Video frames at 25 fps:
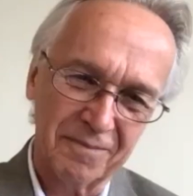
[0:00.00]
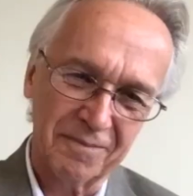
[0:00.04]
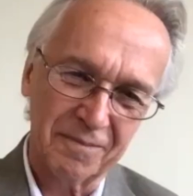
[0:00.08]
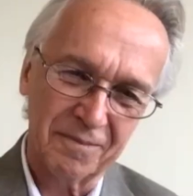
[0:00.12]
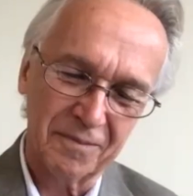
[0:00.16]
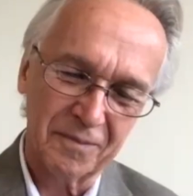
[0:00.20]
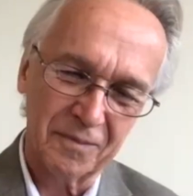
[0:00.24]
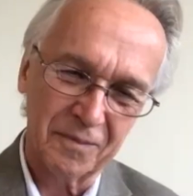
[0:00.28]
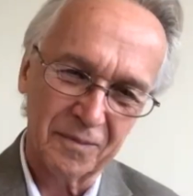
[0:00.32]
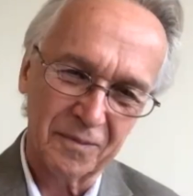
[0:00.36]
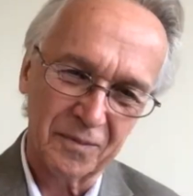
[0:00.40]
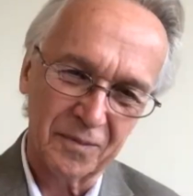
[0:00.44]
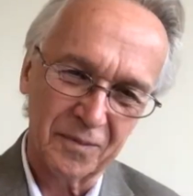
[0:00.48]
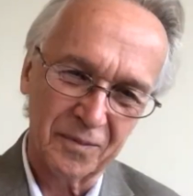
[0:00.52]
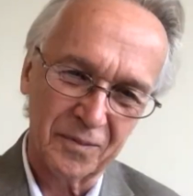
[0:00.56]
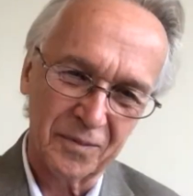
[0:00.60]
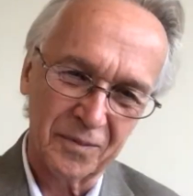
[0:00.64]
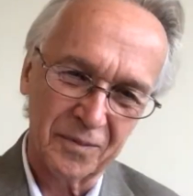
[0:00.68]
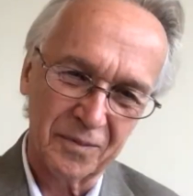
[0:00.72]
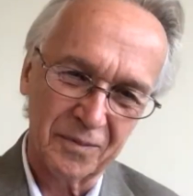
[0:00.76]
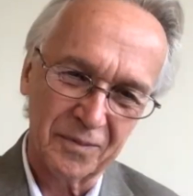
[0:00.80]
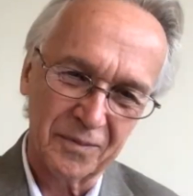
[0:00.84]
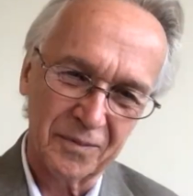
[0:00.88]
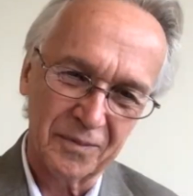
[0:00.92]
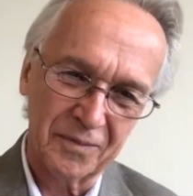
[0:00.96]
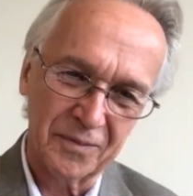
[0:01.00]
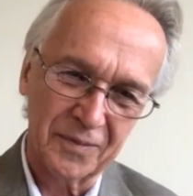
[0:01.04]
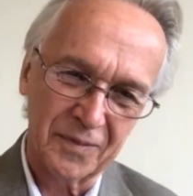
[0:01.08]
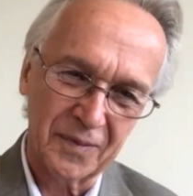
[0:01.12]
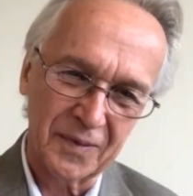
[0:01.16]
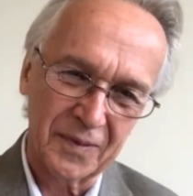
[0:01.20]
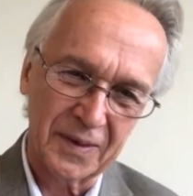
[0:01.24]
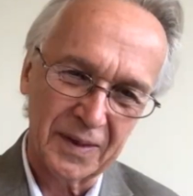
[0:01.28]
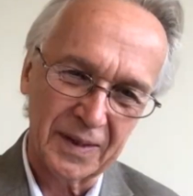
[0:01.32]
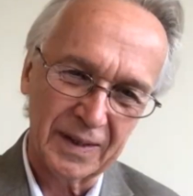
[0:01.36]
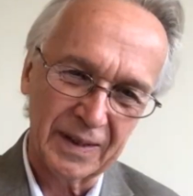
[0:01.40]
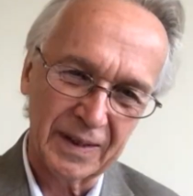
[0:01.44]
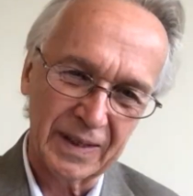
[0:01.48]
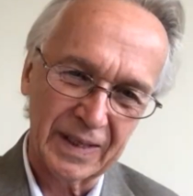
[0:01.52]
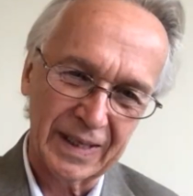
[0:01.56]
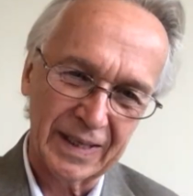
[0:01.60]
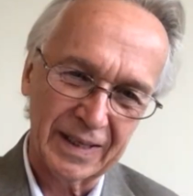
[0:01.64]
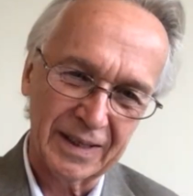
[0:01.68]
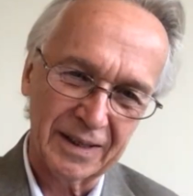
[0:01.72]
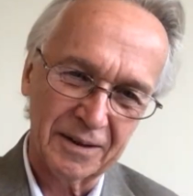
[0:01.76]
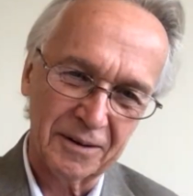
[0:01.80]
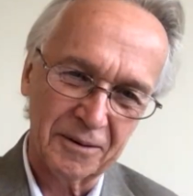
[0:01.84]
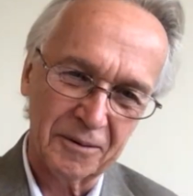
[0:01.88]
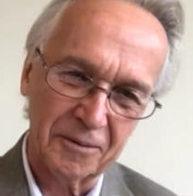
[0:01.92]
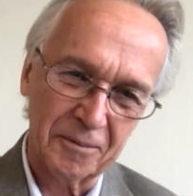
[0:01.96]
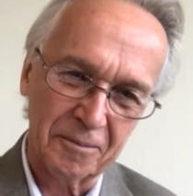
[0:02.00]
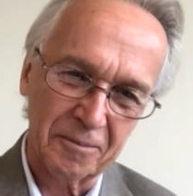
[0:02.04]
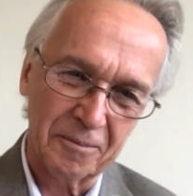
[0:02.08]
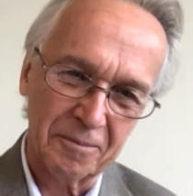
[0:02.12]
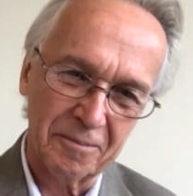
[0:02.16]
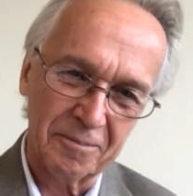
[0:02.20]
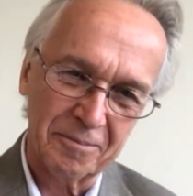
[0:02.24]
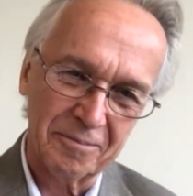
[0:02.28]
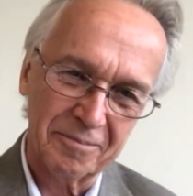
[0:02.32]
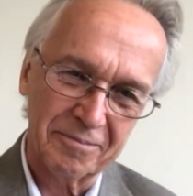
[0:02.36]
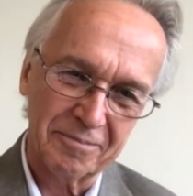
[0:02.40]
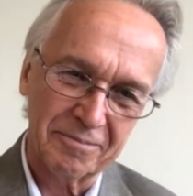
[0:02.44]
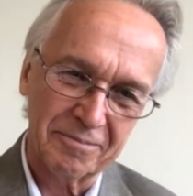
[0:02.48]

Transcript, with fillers: possibility that this might be something